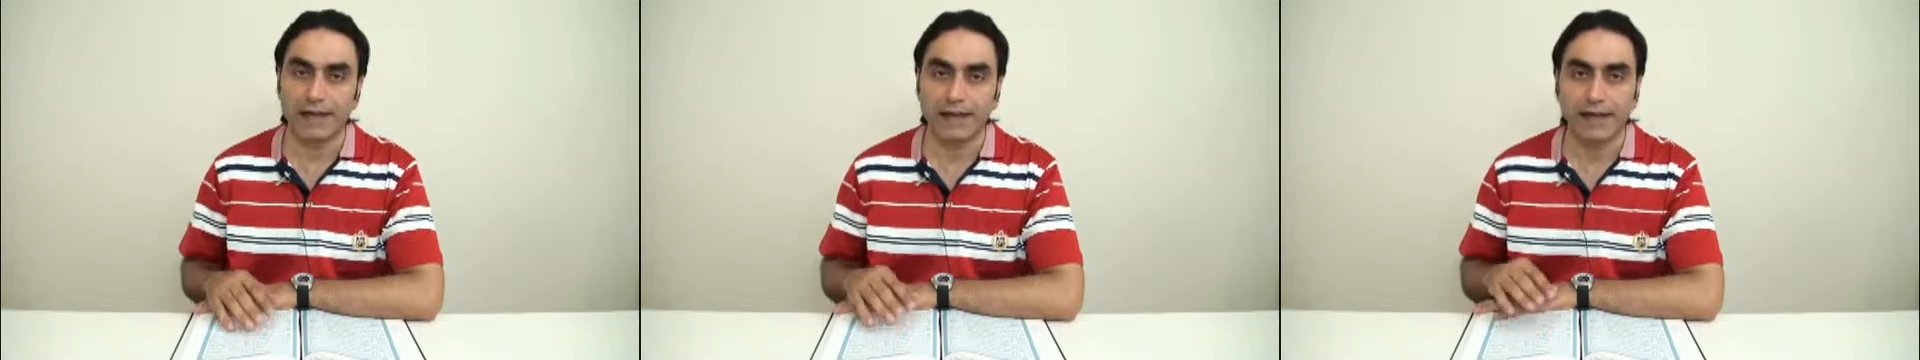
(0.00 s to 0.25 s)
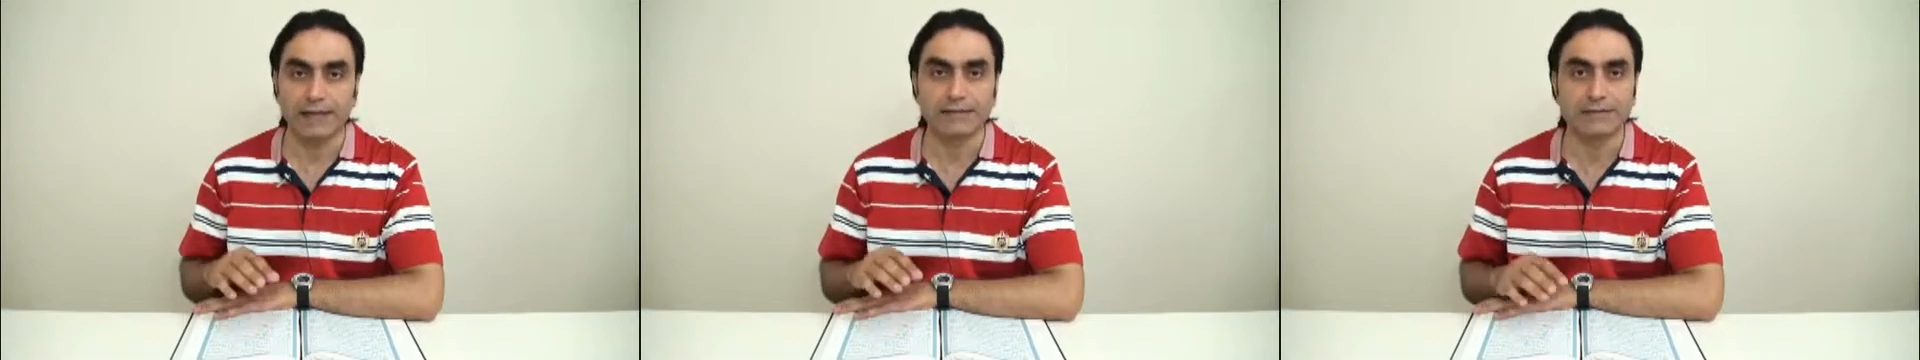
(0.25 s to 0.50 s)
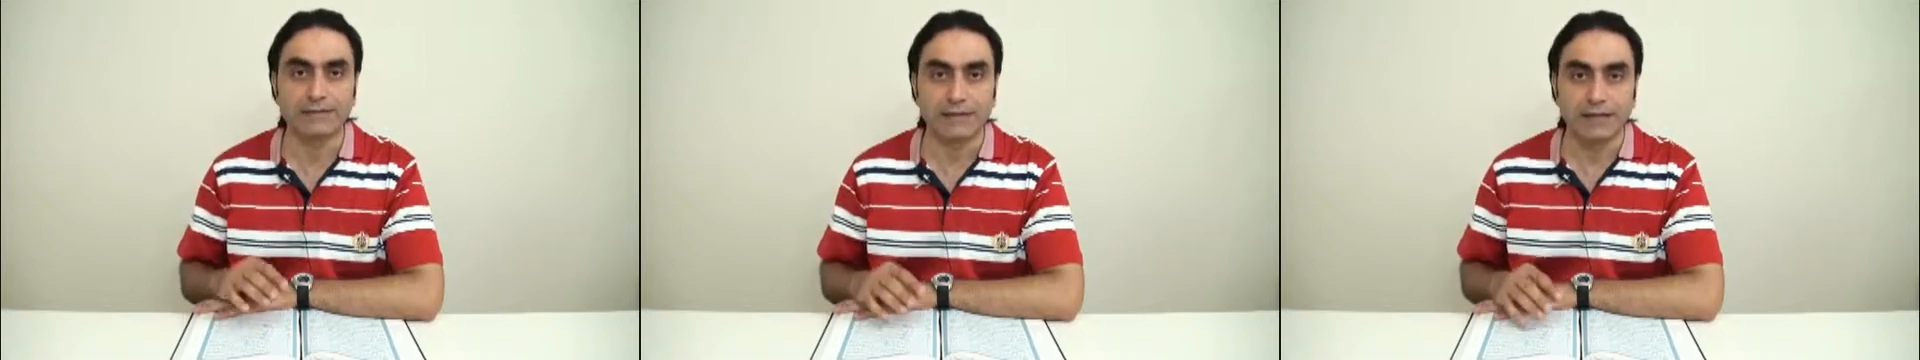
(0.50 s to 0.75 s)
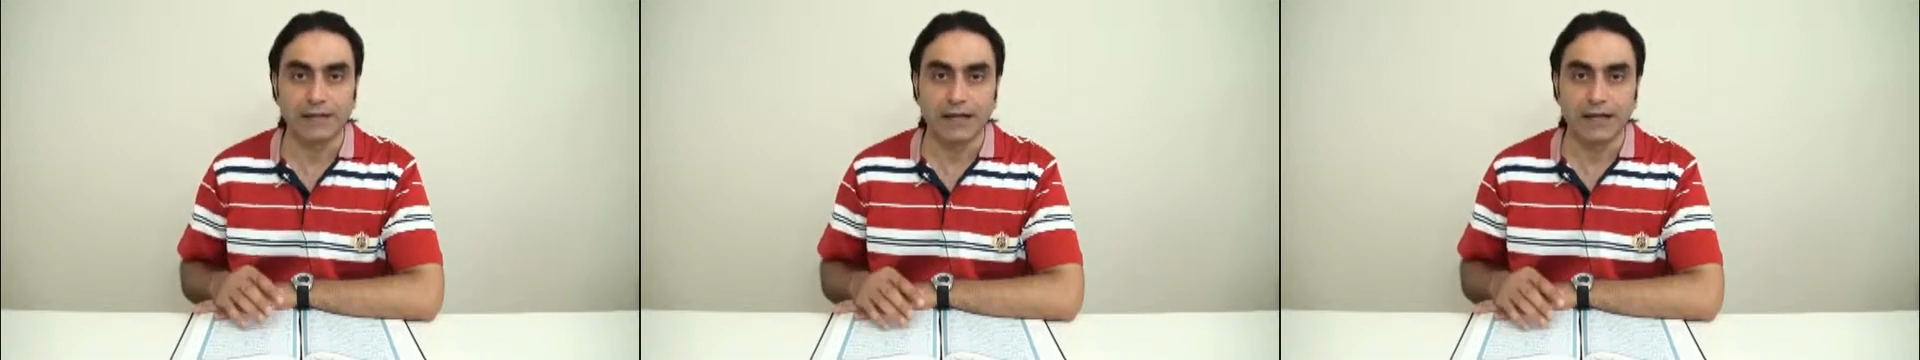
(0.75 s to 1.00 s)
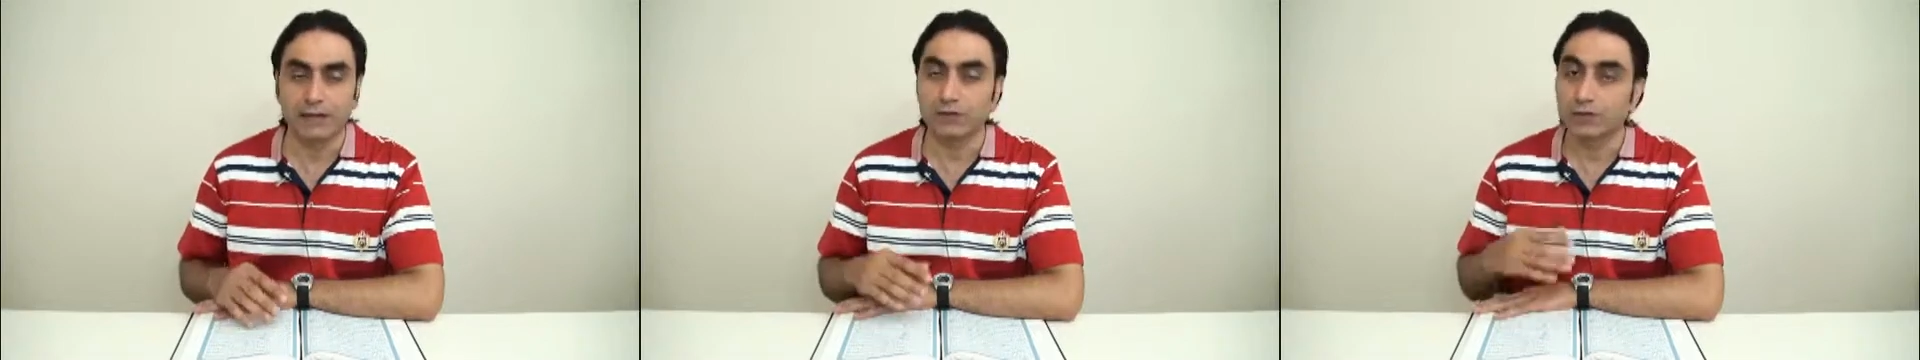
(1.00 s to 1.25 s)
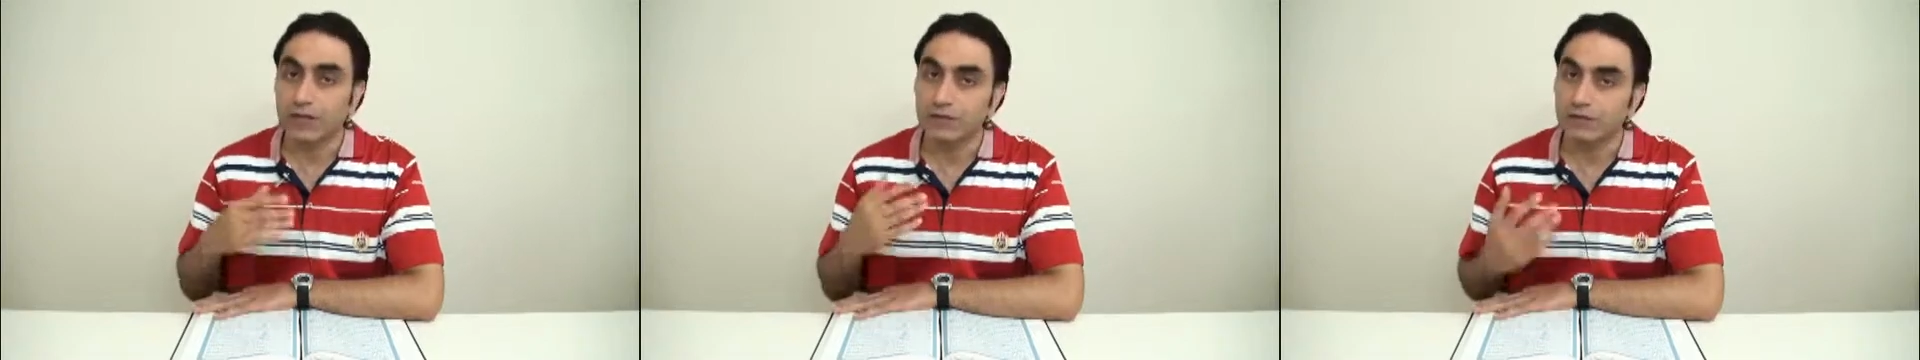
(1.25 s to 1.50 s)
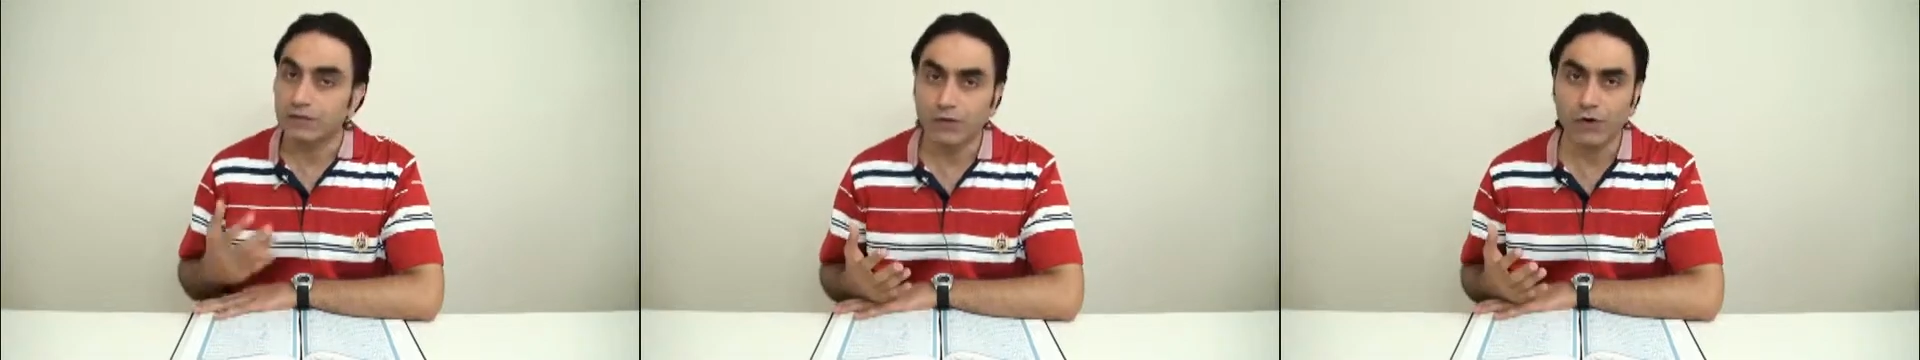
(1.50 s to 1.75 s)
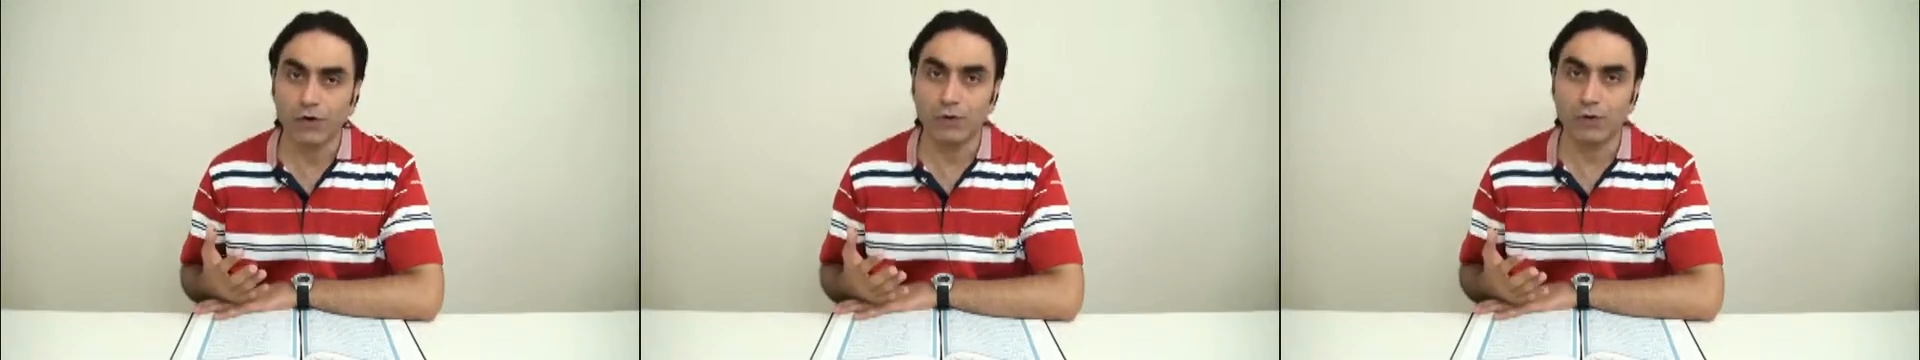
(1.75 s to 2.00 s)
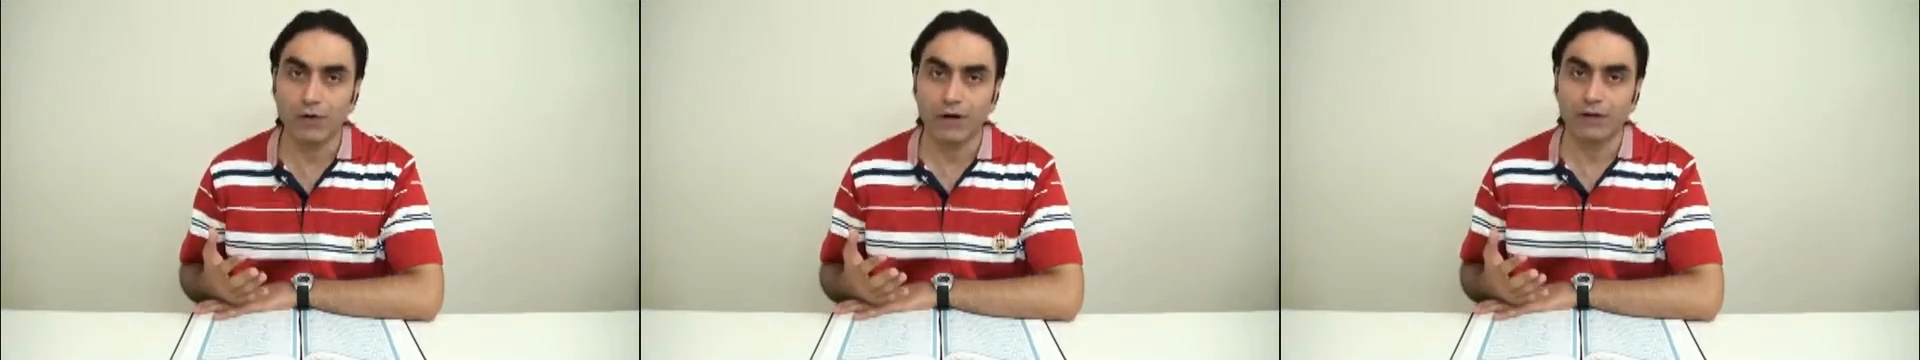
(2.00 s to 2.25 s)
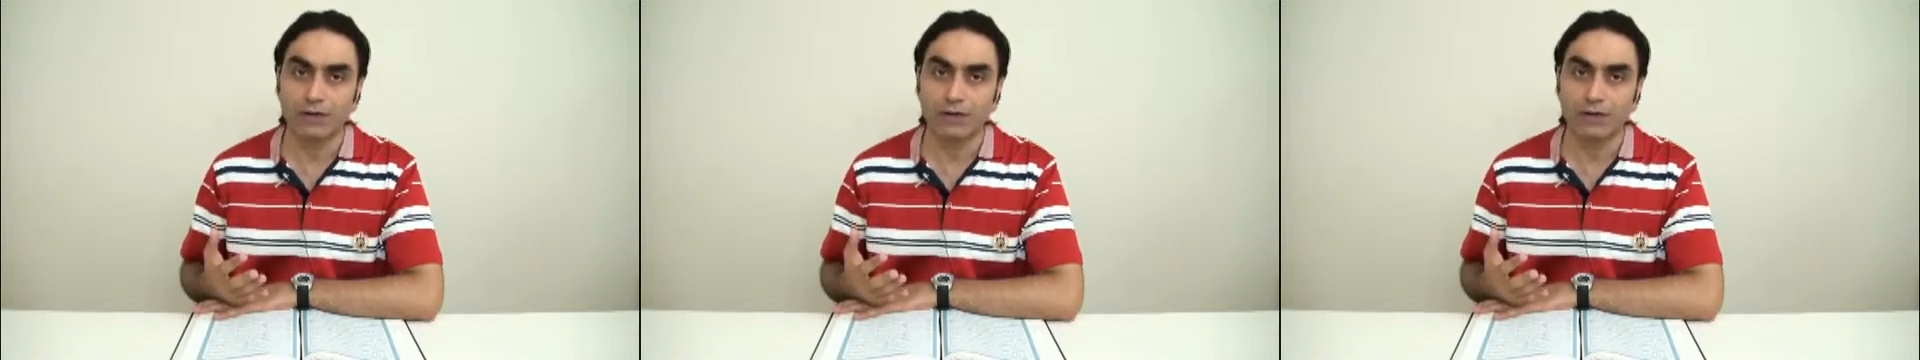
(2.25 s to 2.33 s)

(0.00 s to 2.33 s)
And I do not know